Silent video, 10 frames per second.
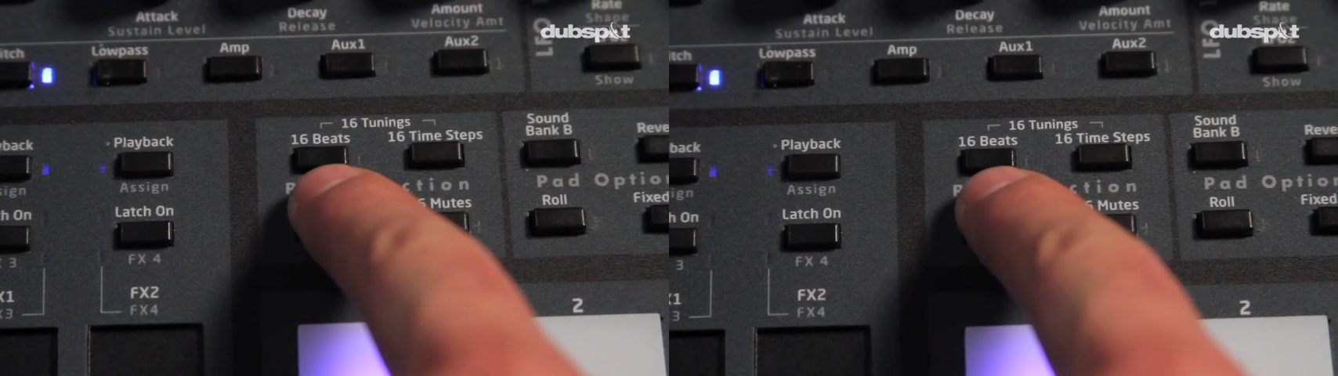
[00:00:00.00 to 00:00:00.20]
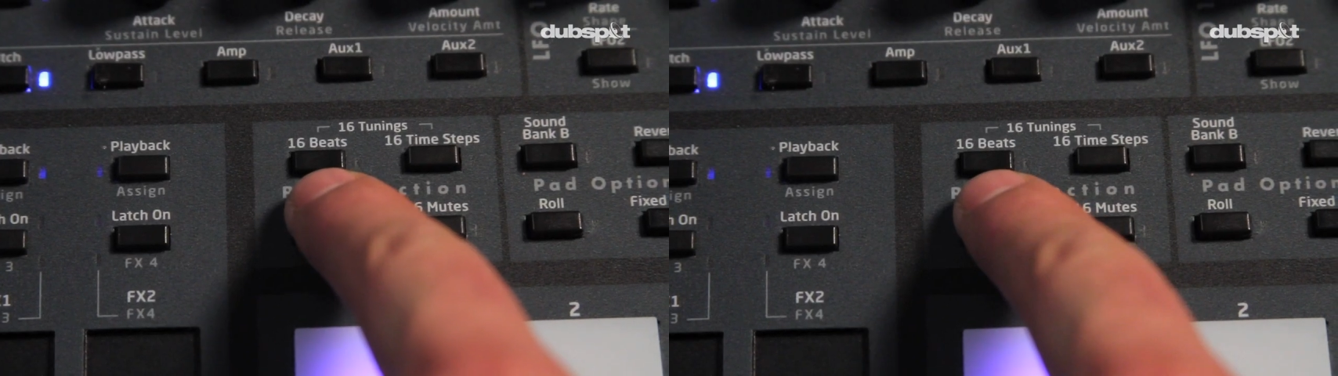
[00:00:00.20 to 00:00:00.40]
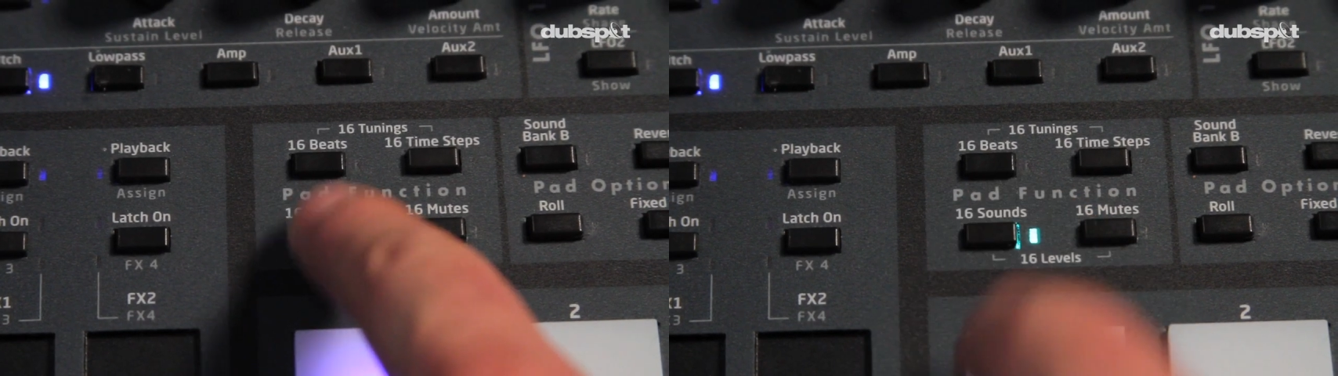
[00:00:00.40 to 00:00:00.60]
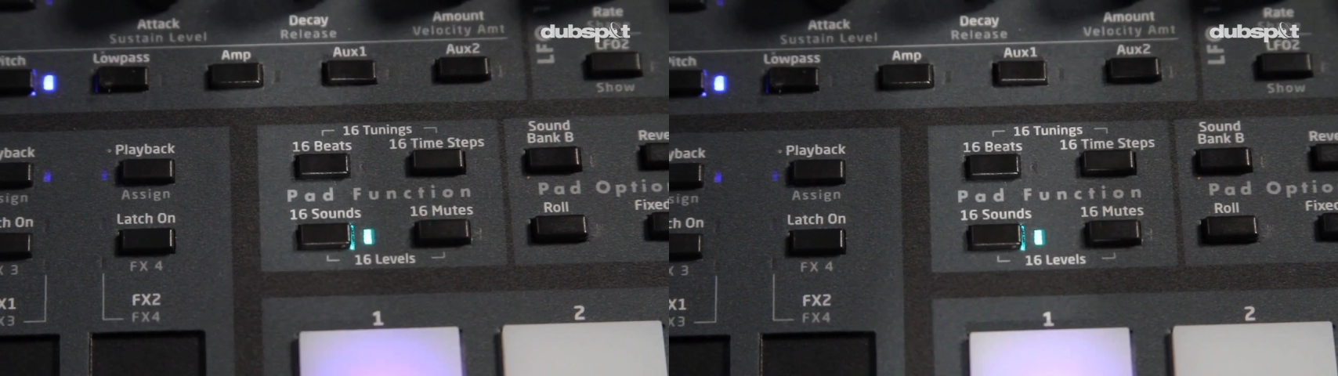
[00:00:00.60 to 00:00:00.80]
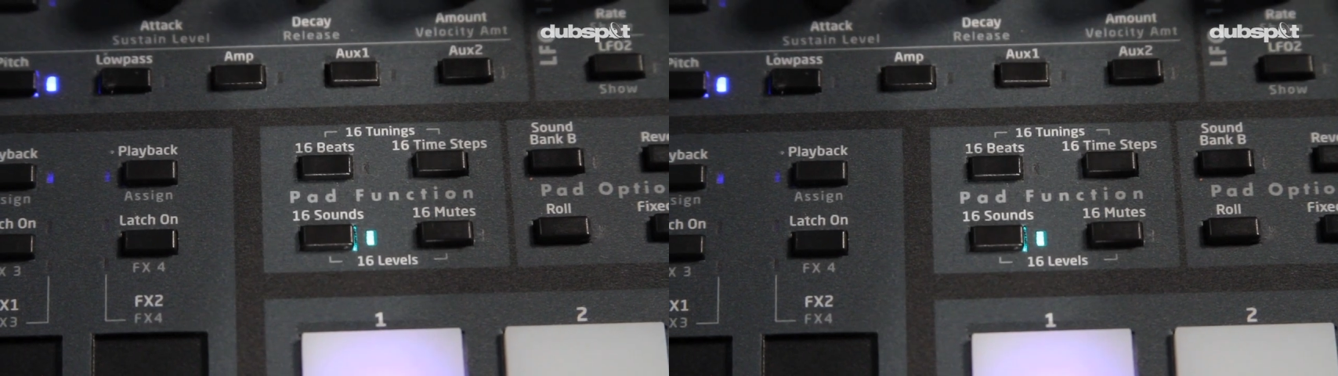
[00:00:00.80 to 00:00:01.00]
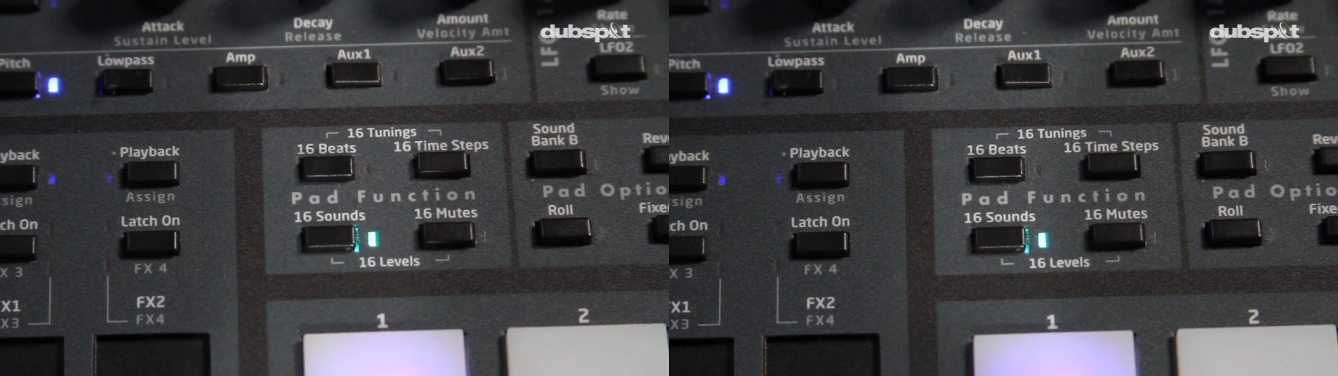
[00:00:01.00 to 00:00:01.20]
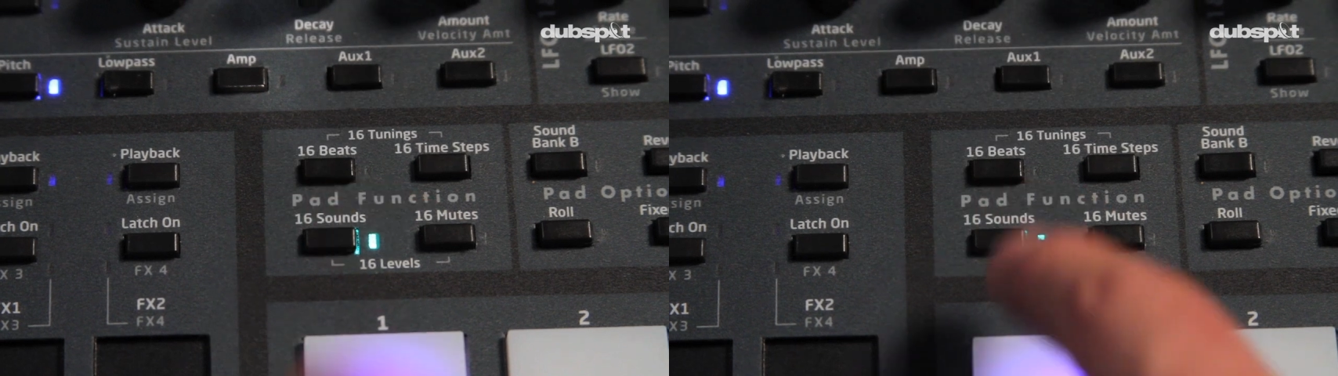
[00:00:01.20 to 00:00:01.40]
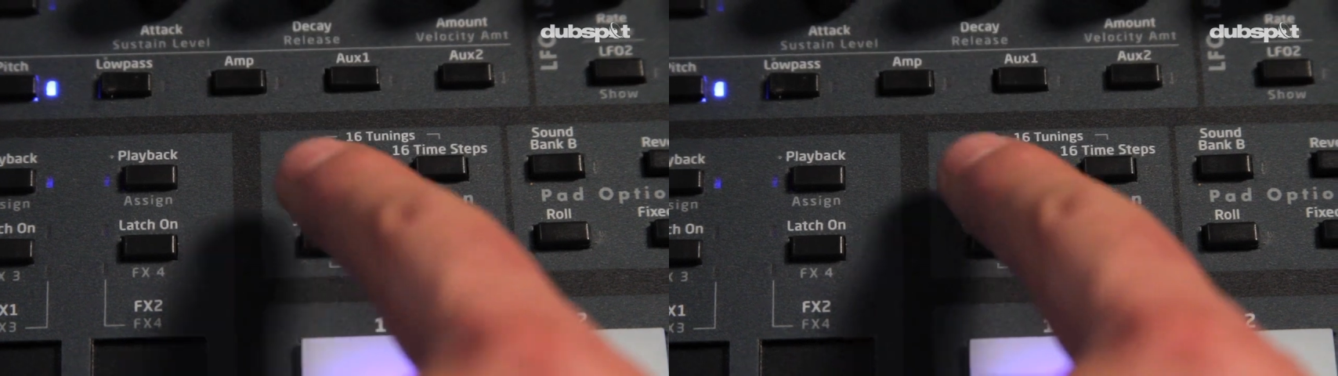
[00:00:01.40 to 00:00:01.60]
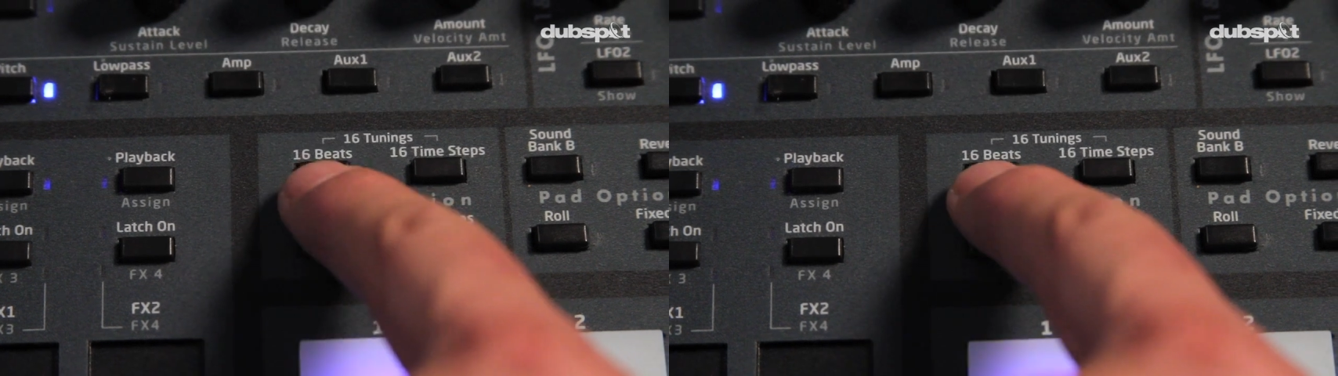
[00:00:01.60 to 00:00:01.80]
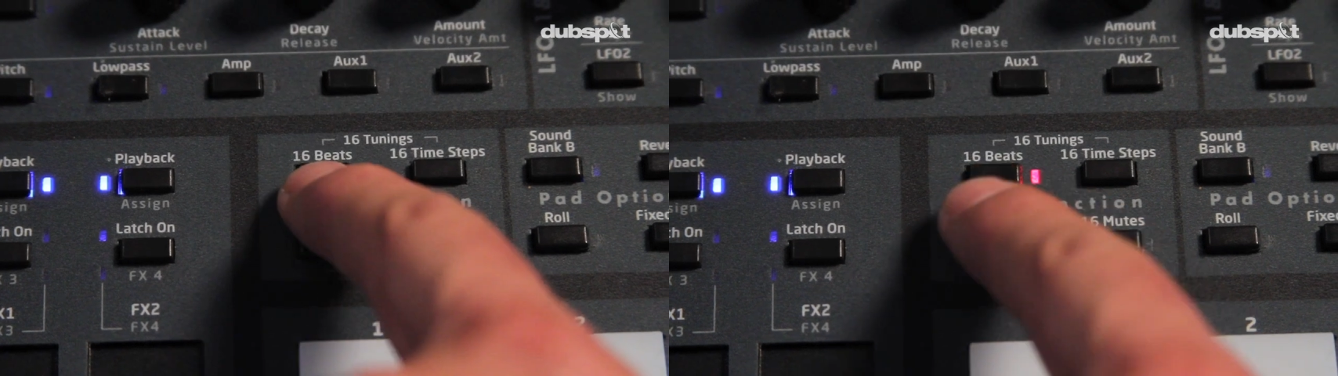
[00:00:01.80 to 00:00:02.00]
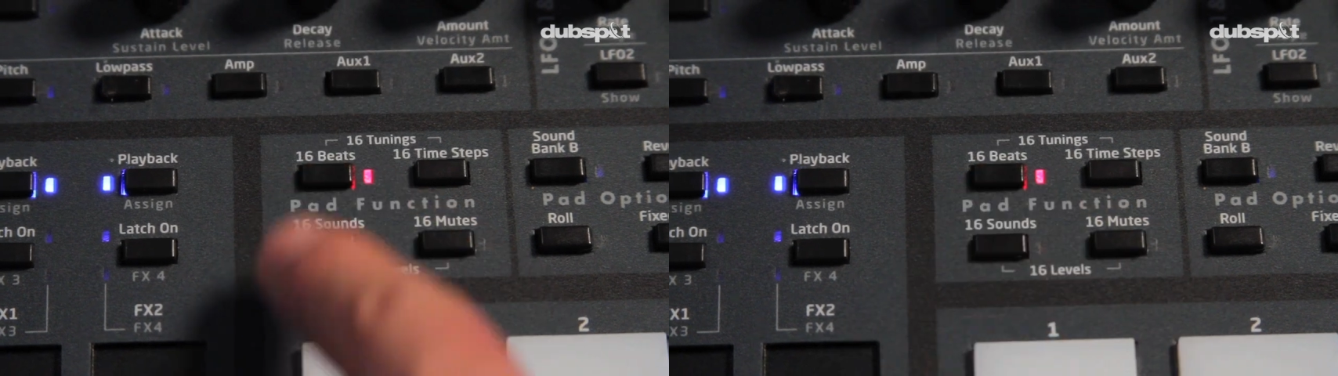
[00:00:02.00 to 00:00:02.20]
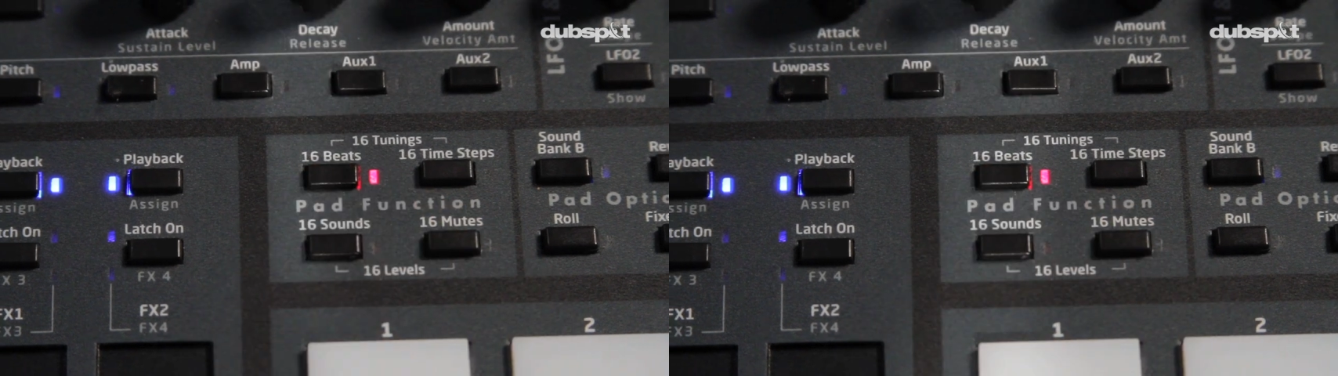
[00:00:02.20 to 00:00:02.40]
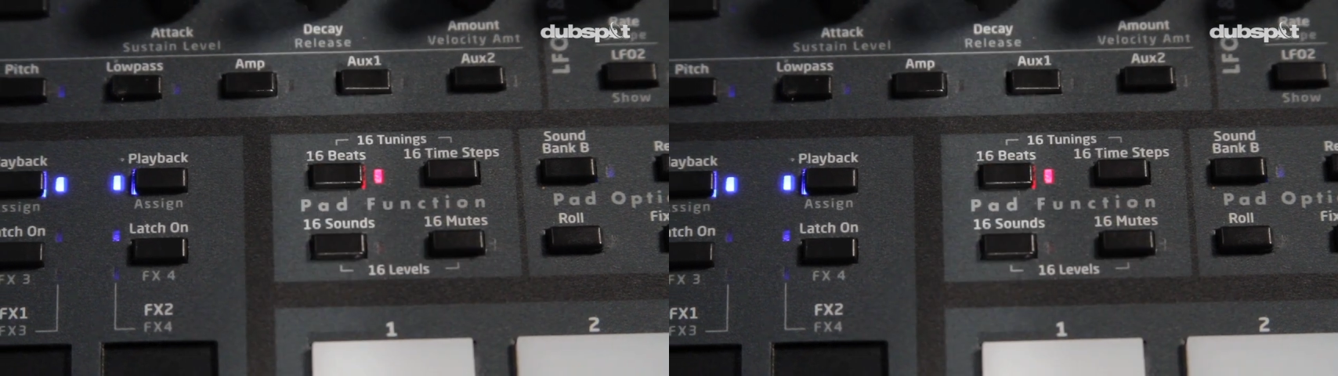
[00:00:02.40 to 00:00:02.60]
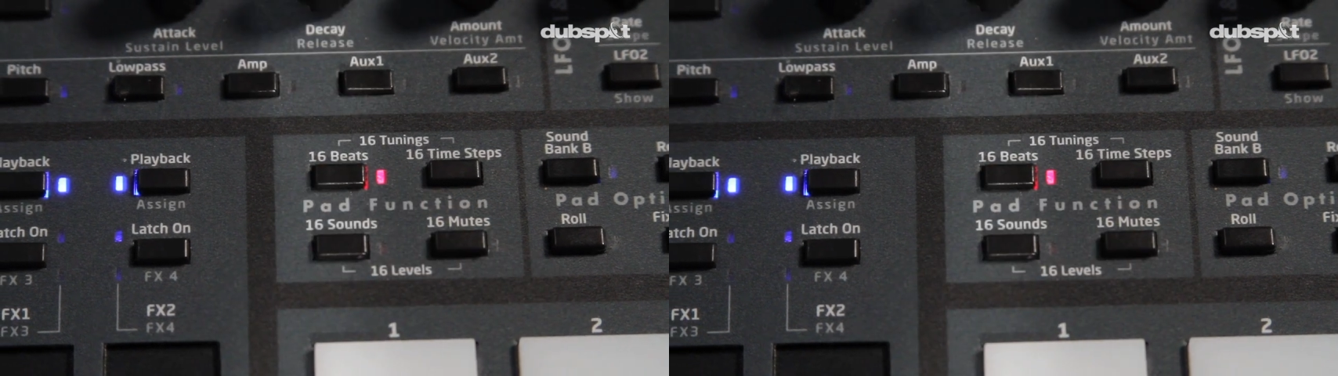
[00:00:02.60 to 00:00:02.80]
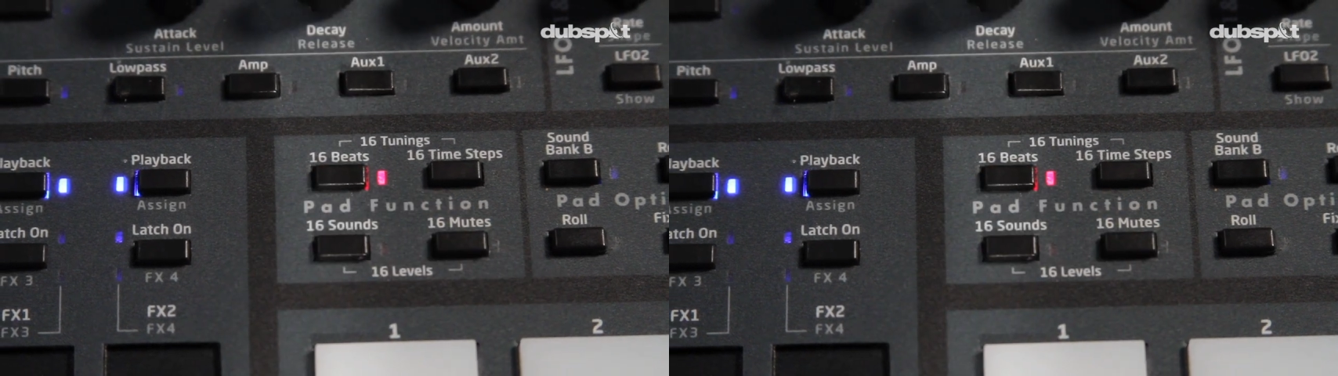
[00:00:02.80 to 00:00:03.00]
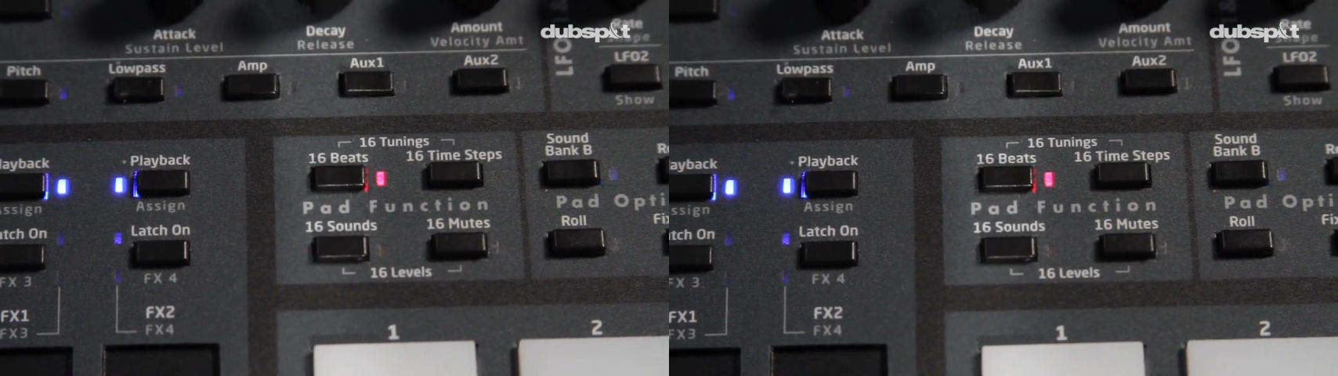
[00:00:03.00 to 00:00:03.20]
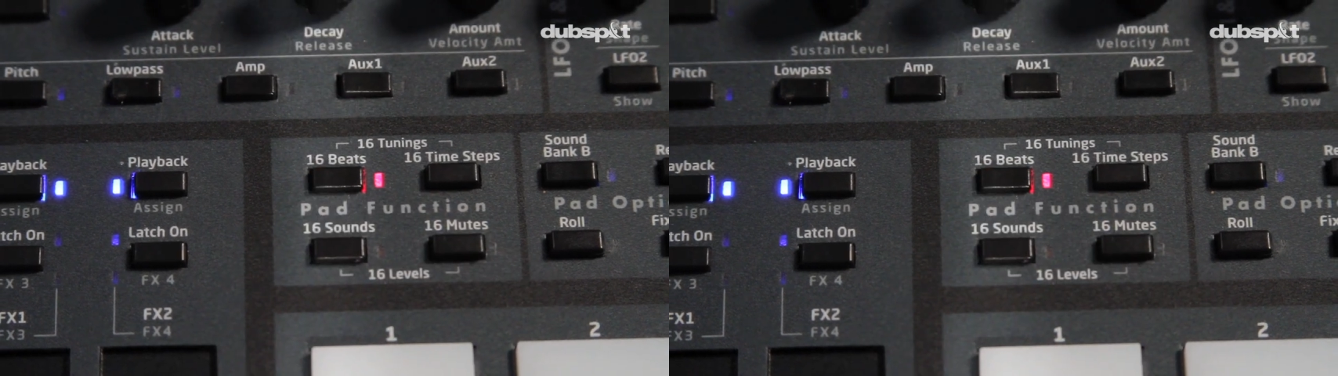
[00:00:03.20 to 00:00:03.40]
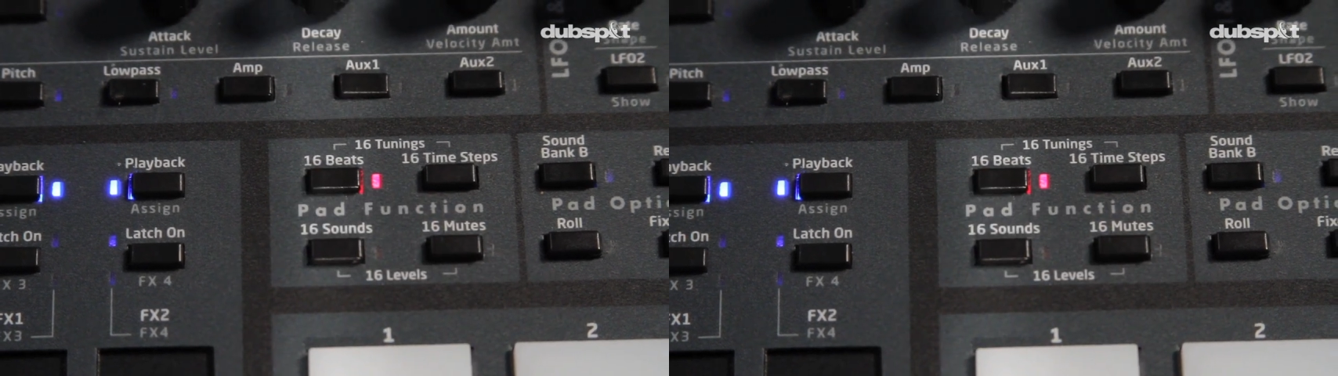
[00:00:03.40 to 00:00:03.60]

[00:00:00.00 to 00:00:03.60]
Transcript: (no speaker visible)